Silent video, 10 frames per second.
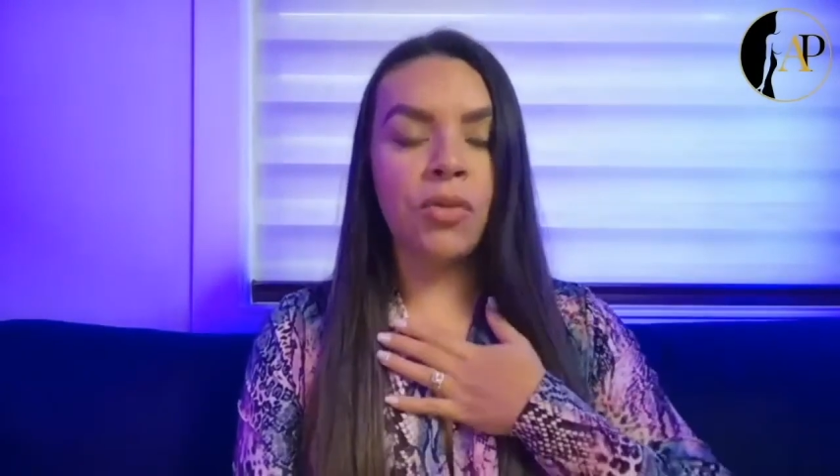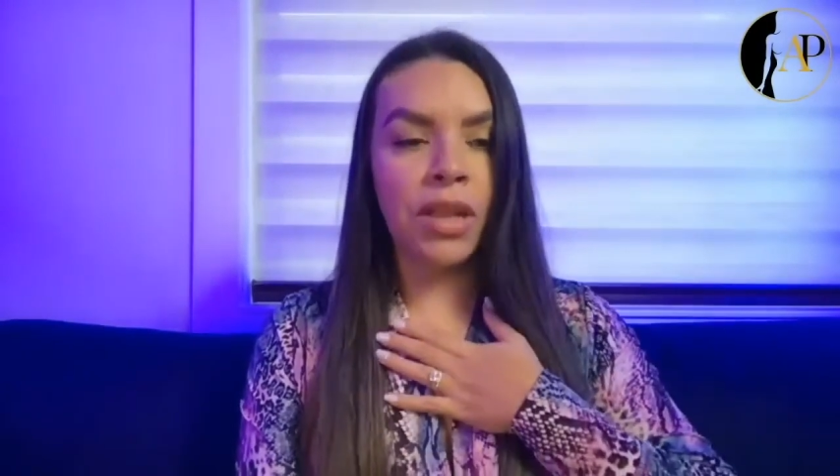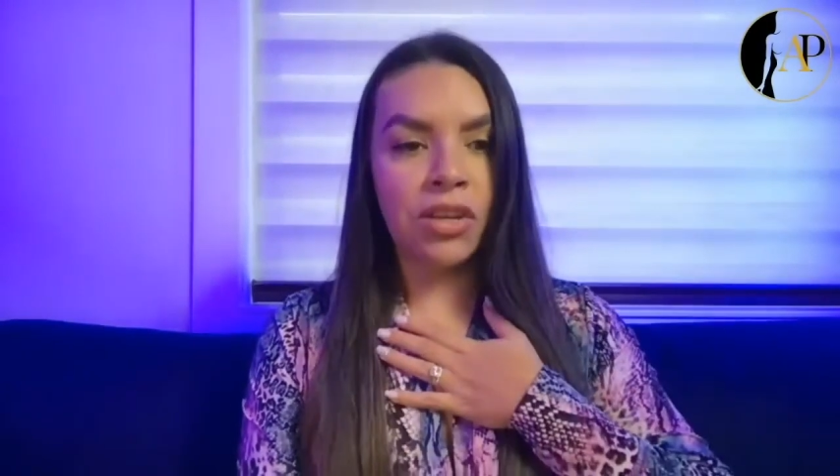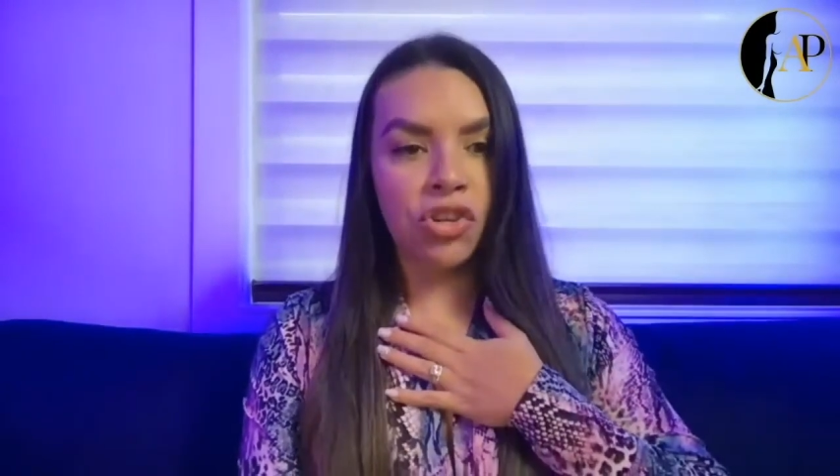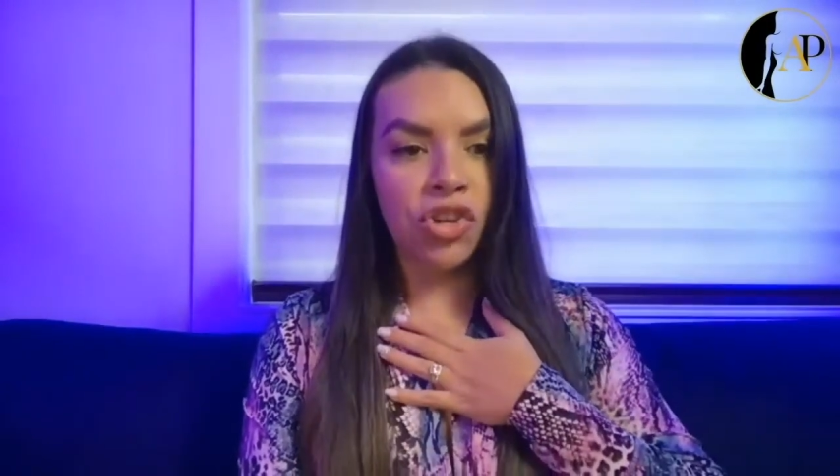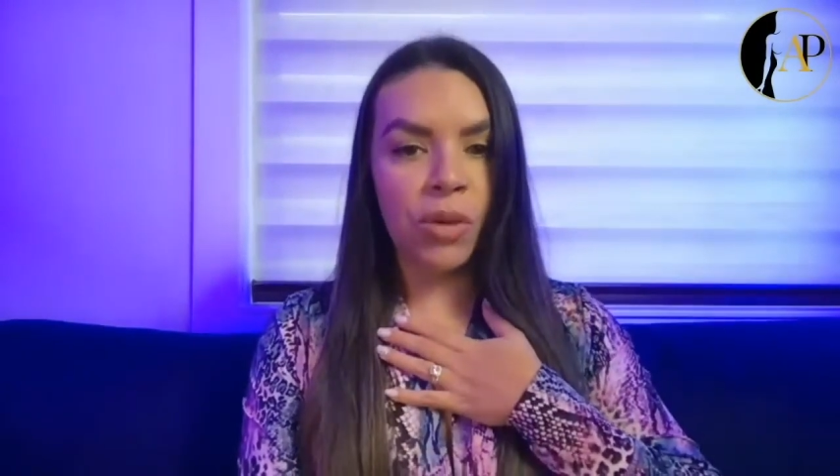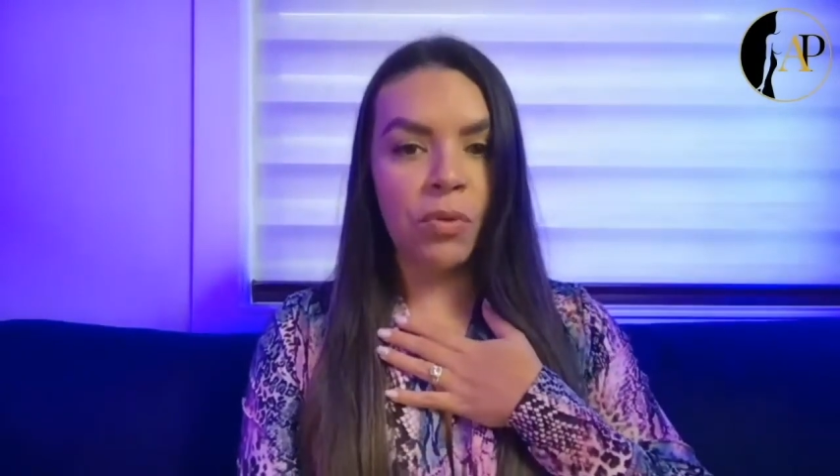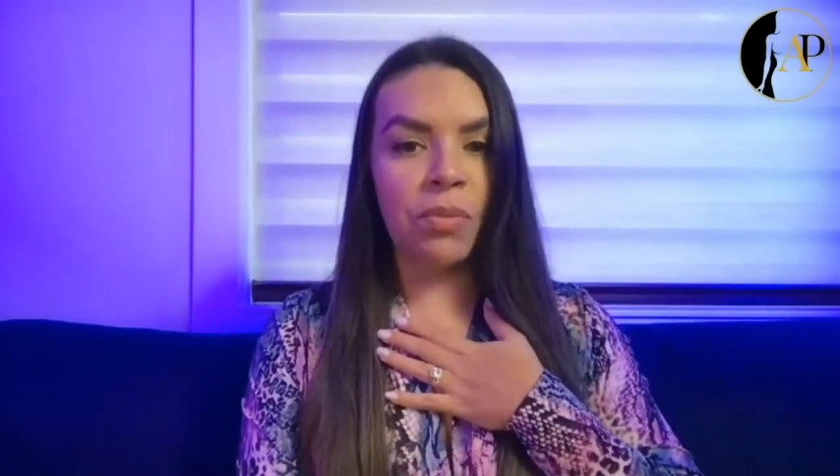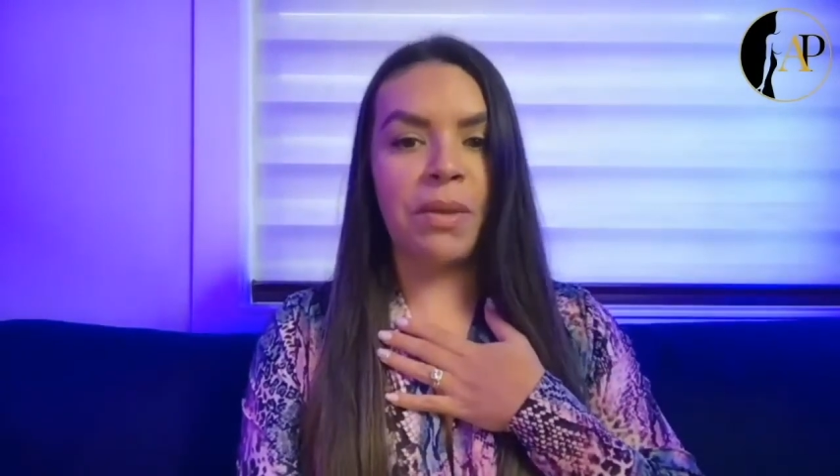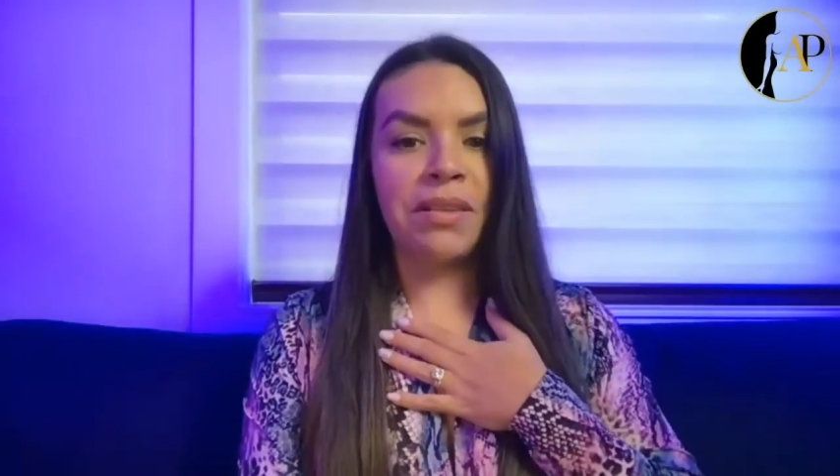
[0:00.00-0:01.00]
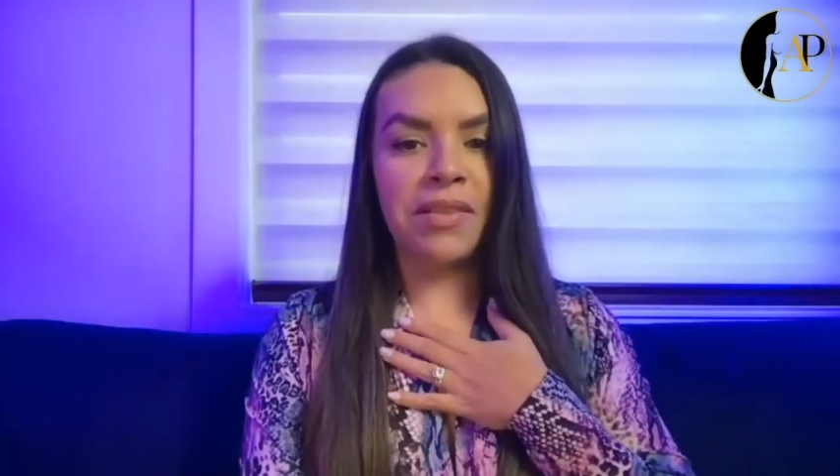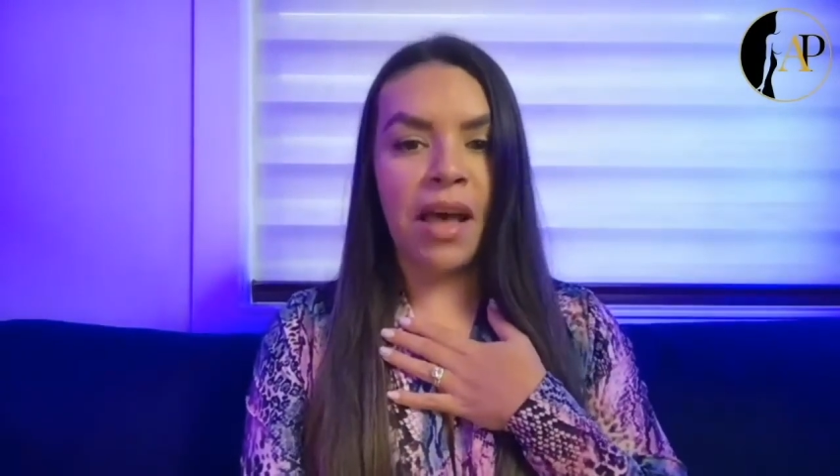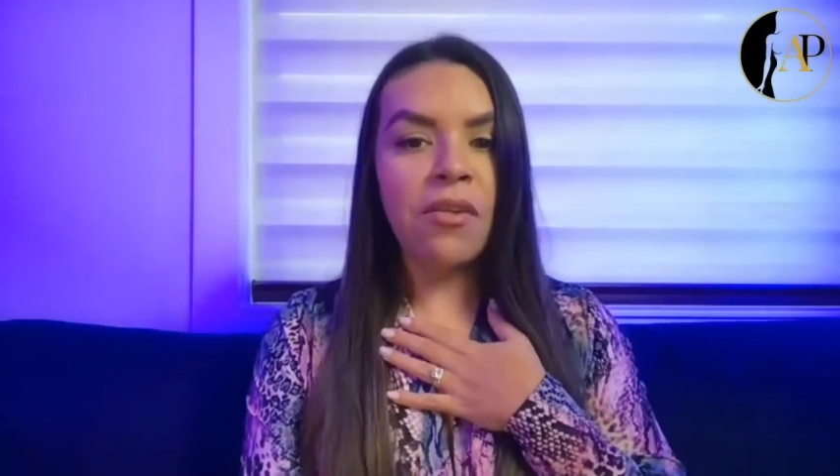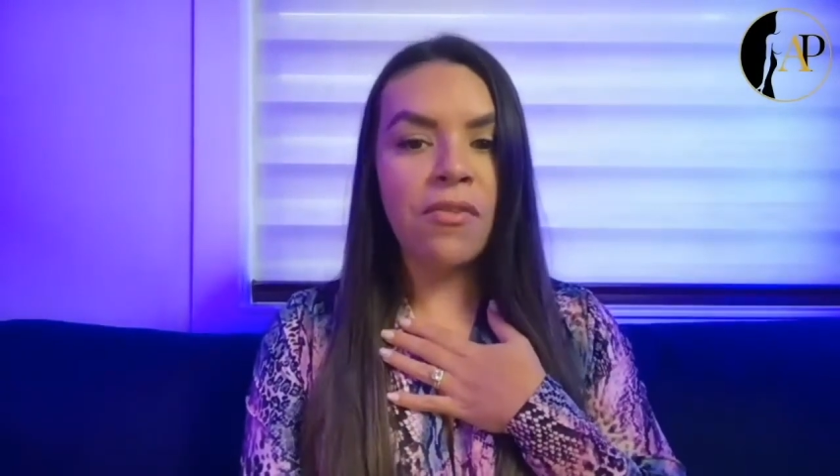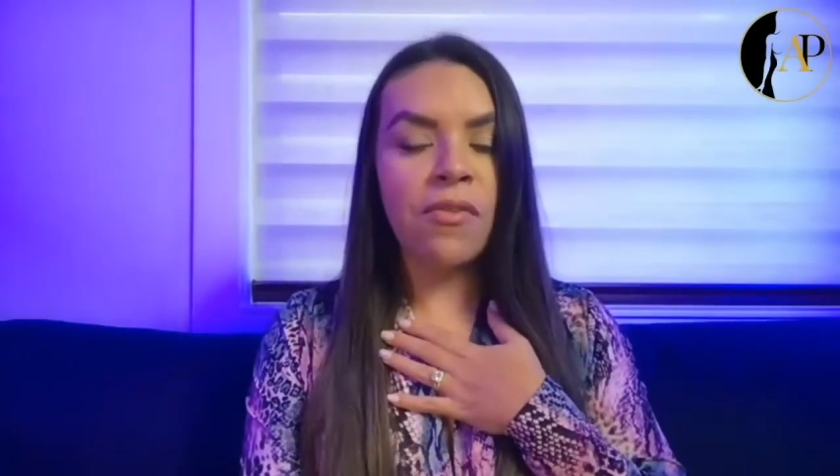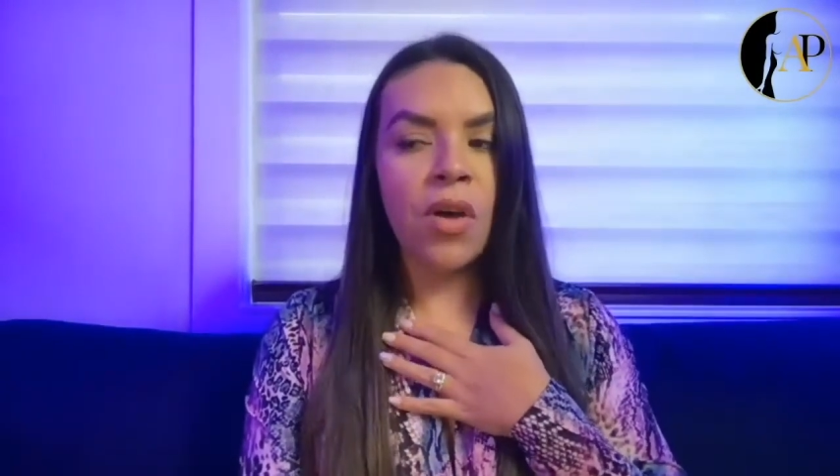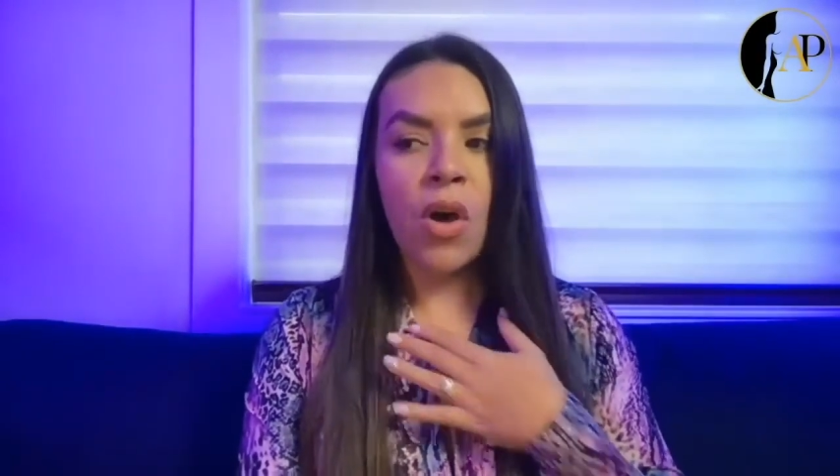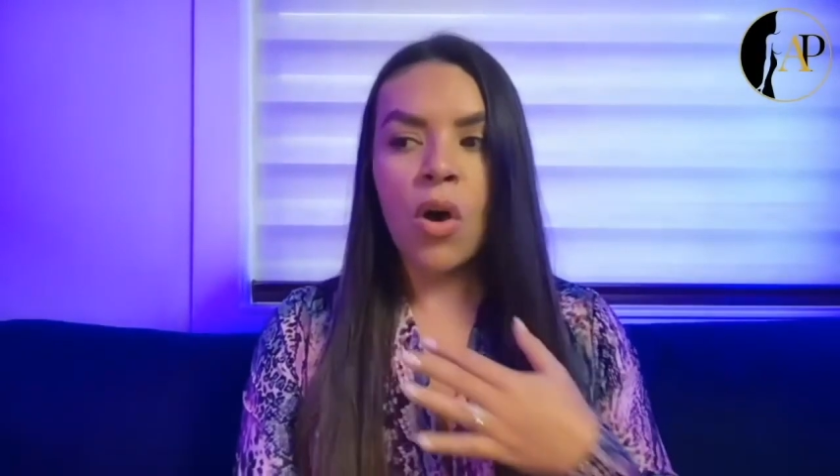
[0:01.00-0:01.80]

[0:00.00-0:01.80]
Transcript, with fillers: relationship with myself